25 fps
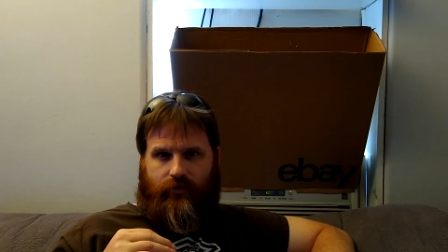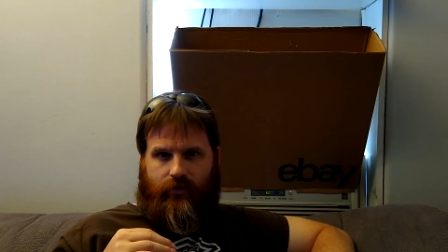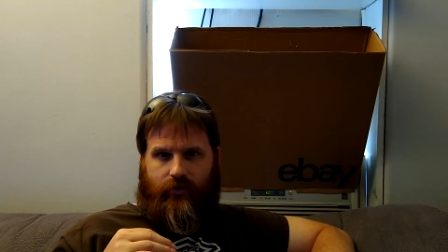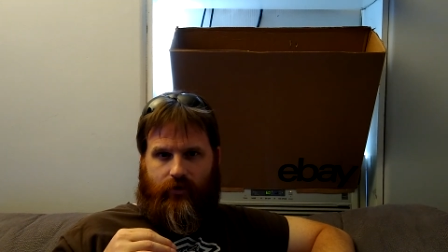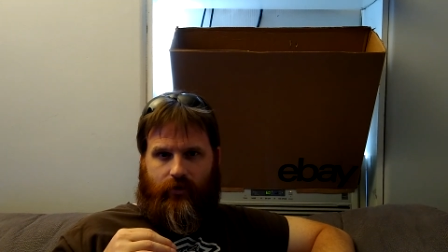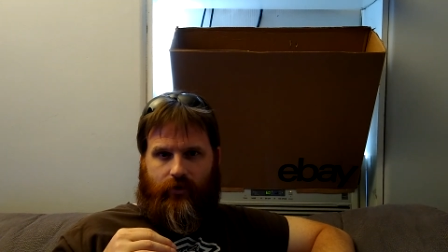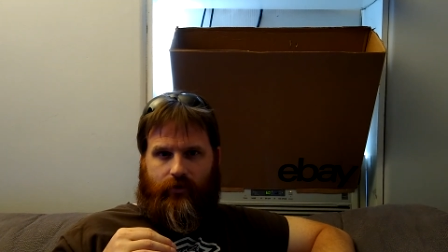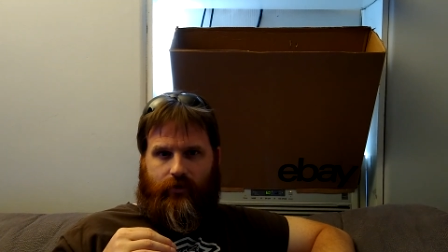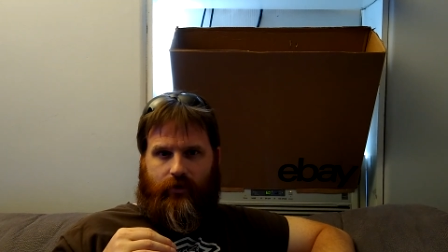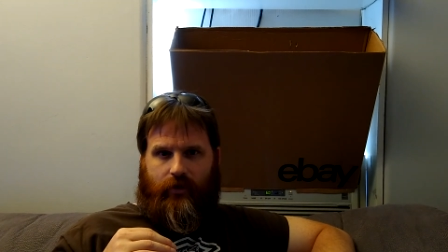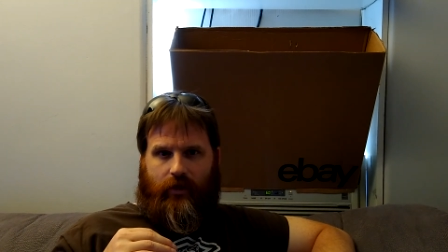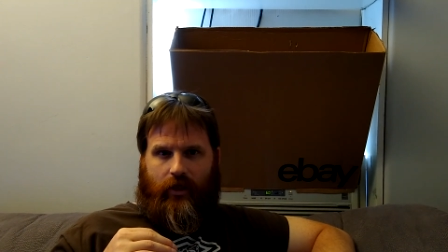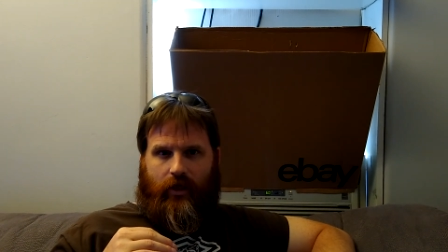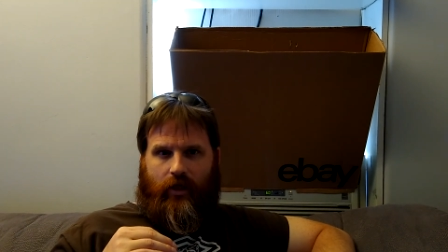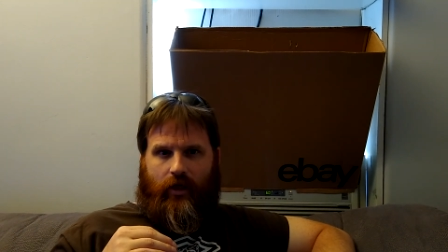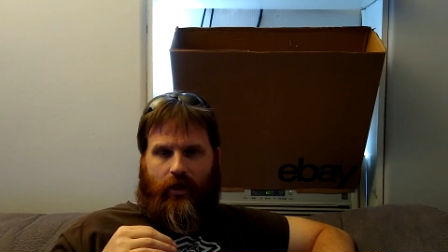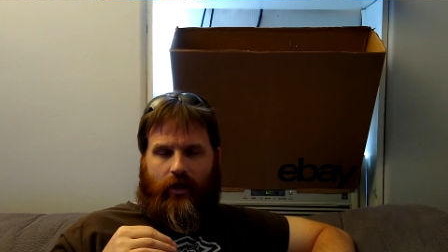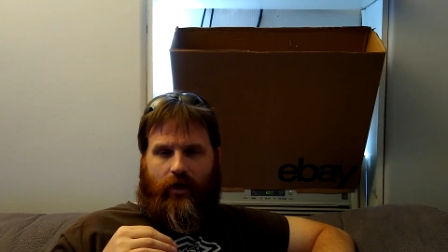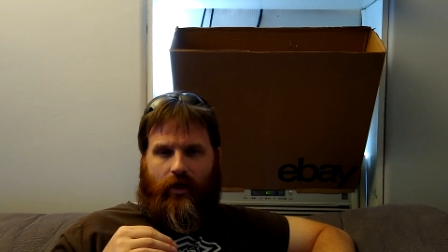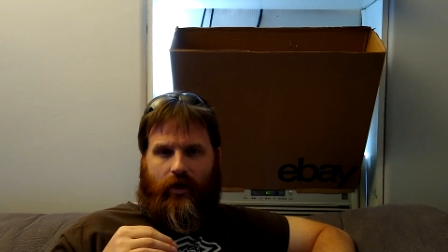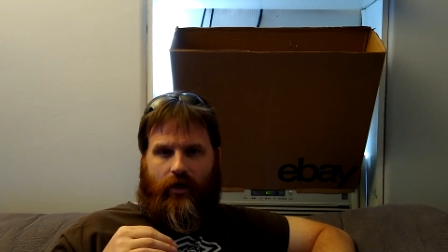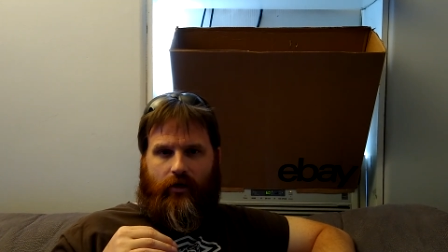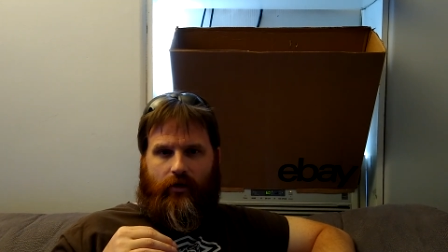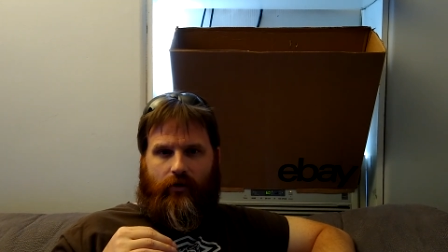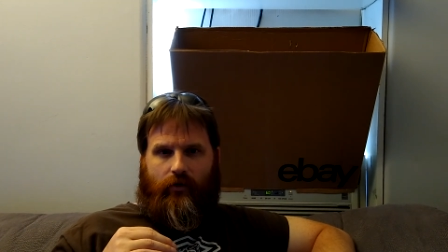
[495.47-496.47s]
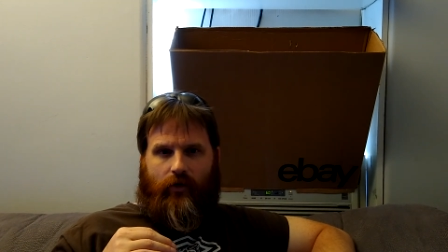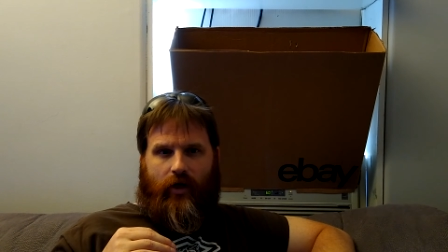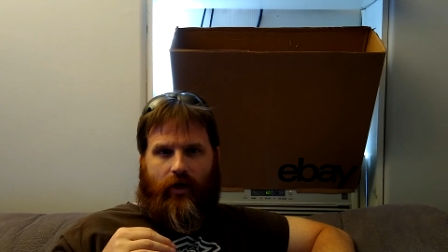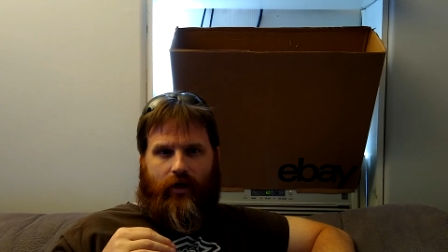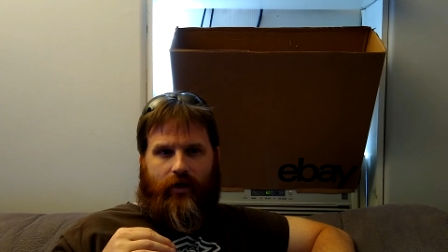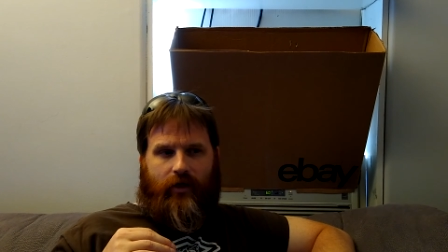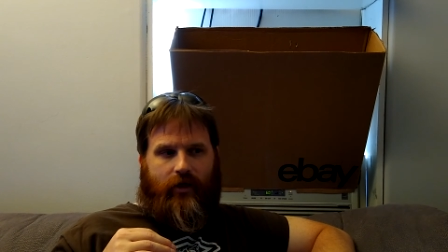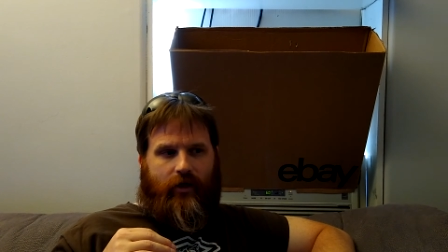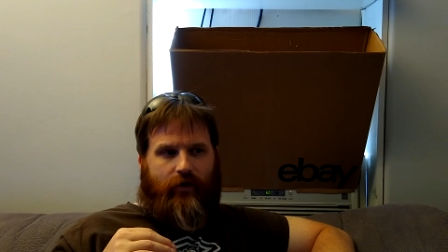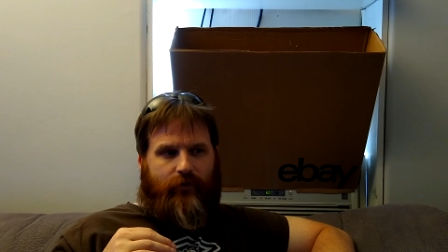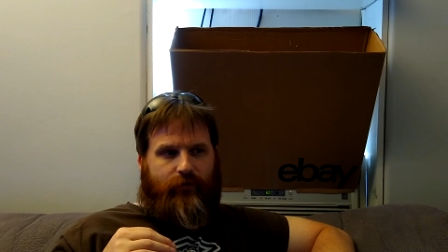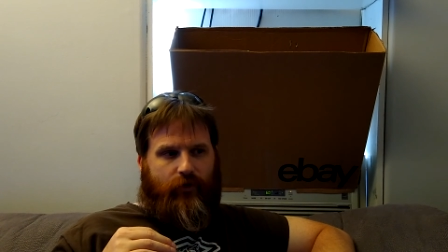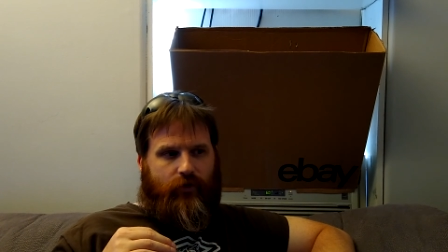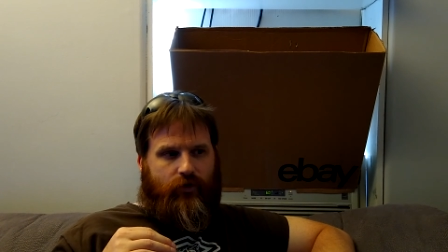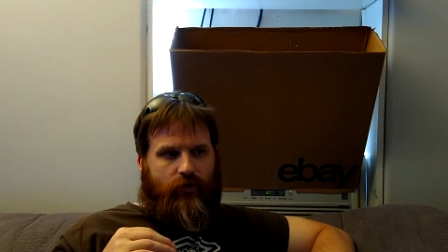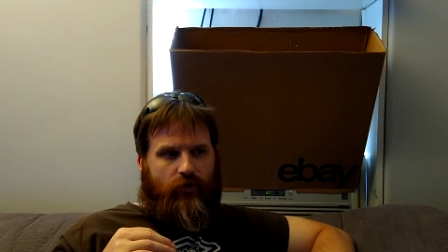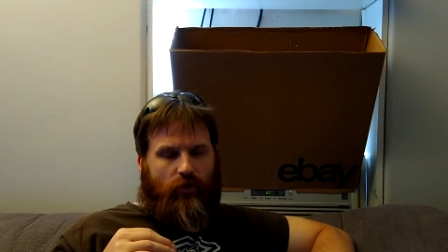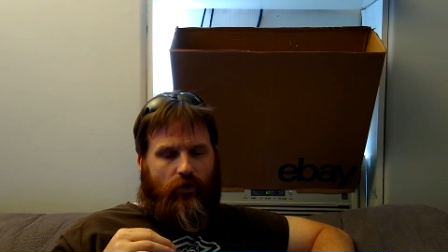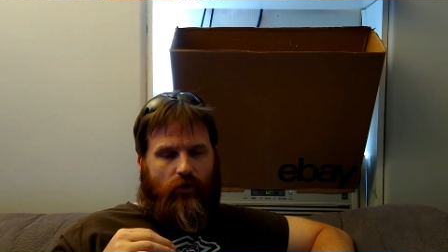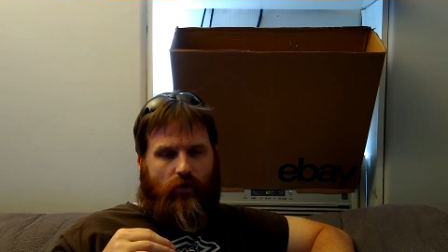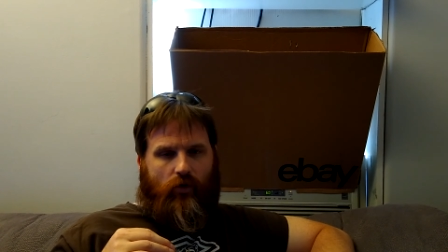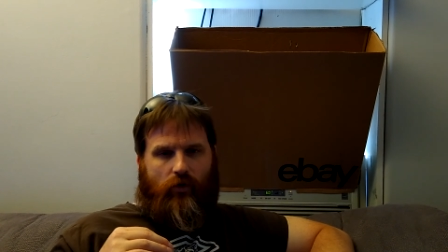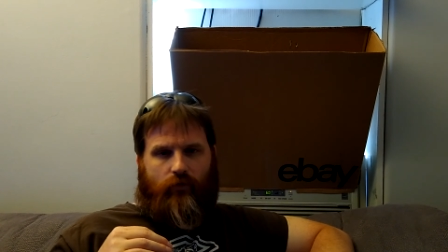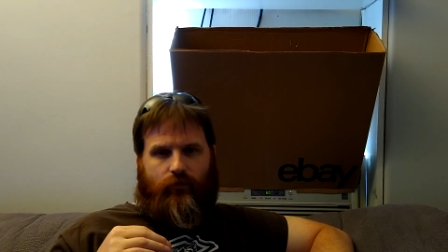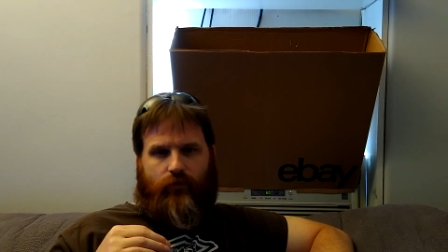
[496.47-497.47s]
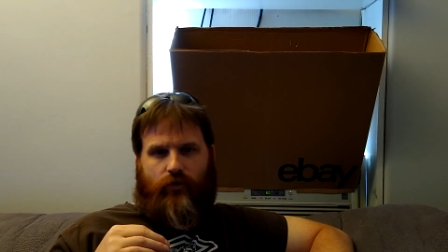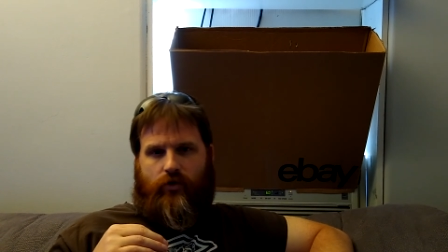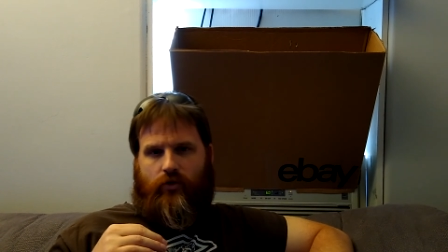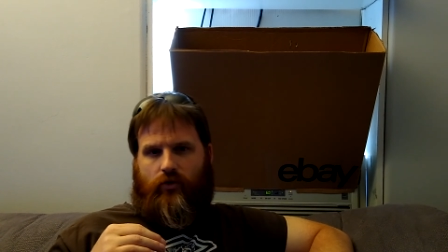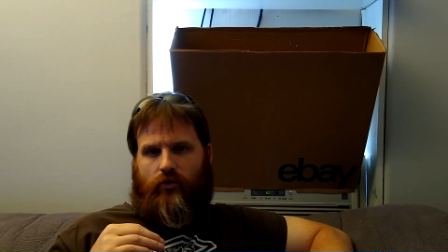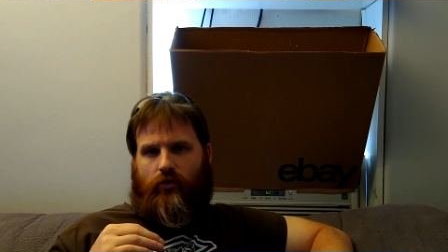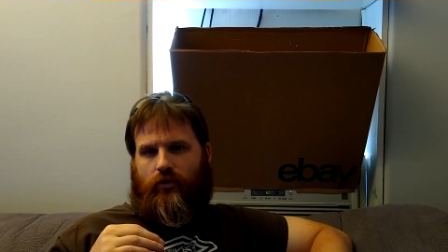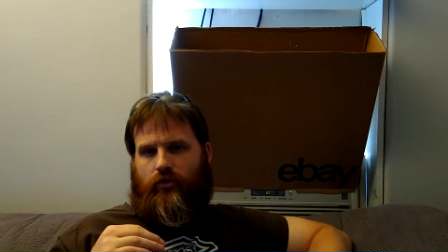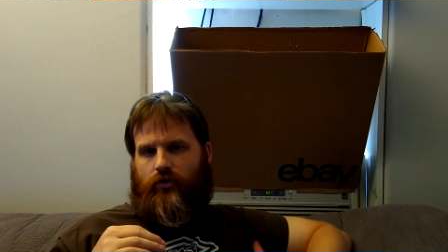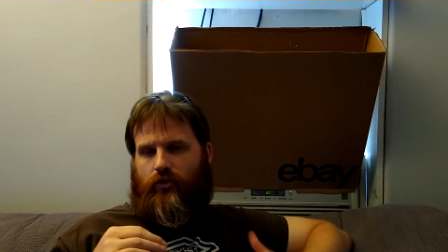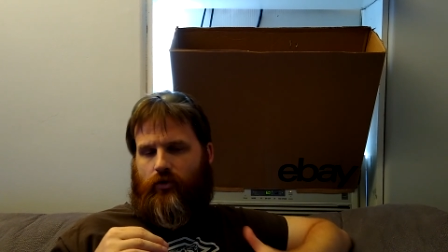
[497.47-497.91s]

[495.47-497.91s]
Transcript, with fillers: So anyway, if you're too cool for school,